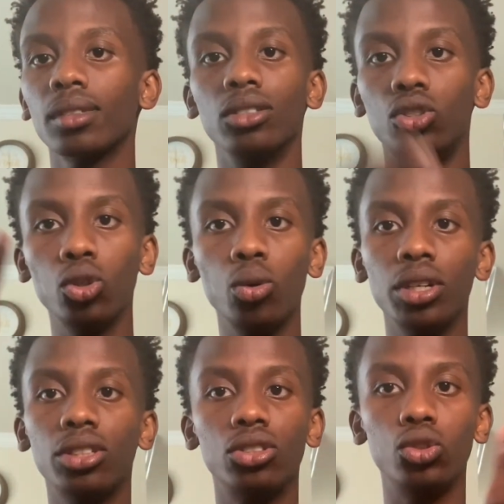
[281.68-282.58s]

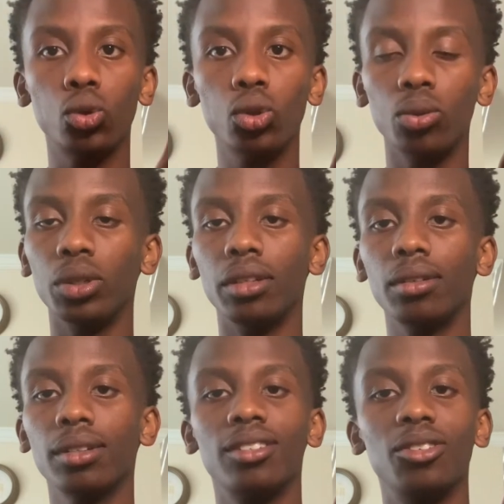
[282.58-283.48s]
Jewish jewelry,
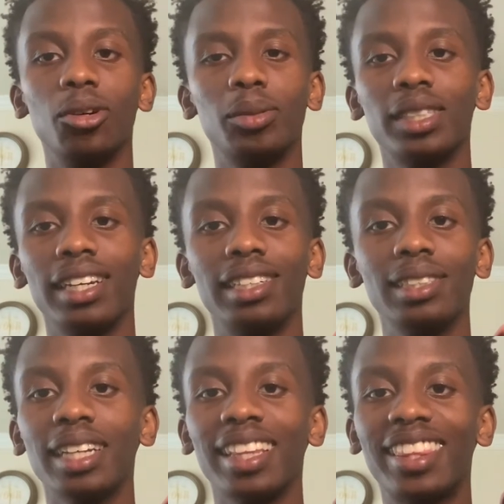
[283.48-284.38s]
you know what I'm saying? It's
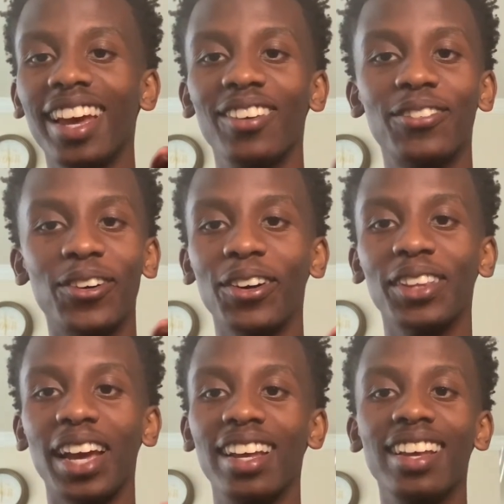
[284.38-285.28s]
not that far.
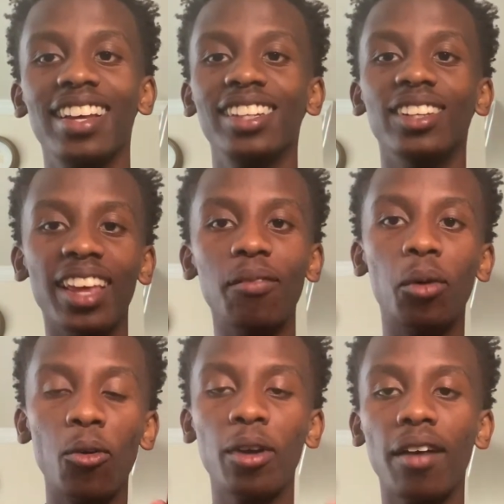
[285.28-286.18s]
Like, they
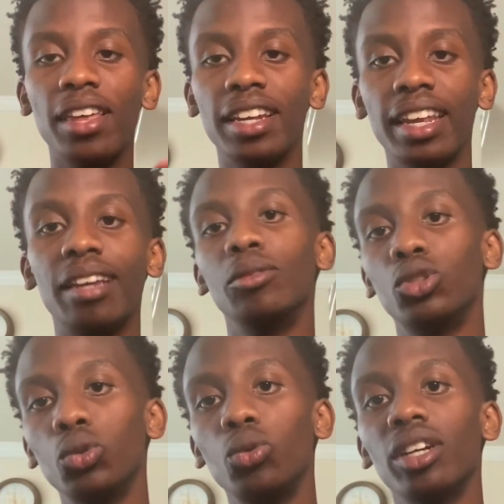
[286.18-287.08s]
both have that name
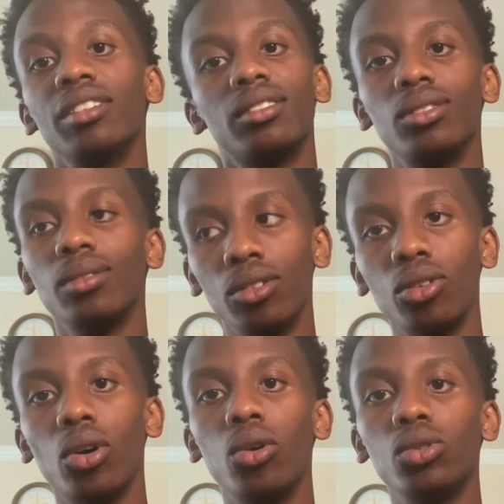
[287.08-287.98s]
Jew, and
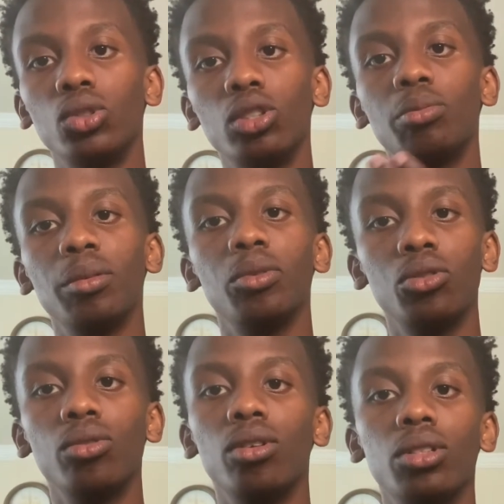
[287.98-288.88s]
Jewish people,
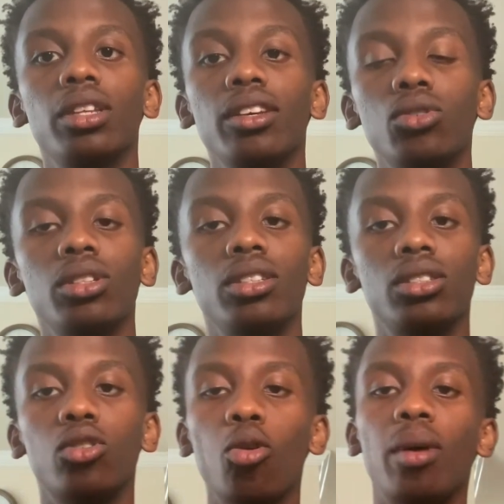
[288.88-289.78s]
they usually
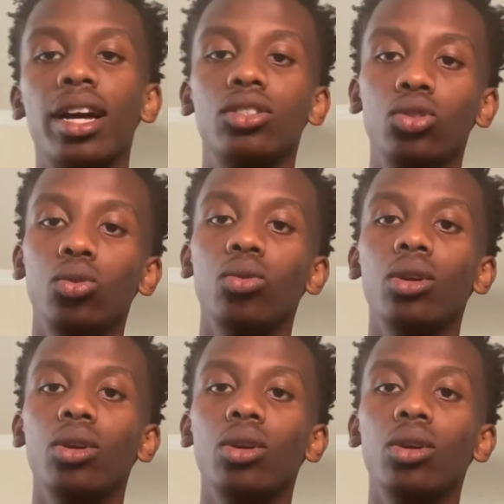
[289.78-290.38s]
just go by Jew,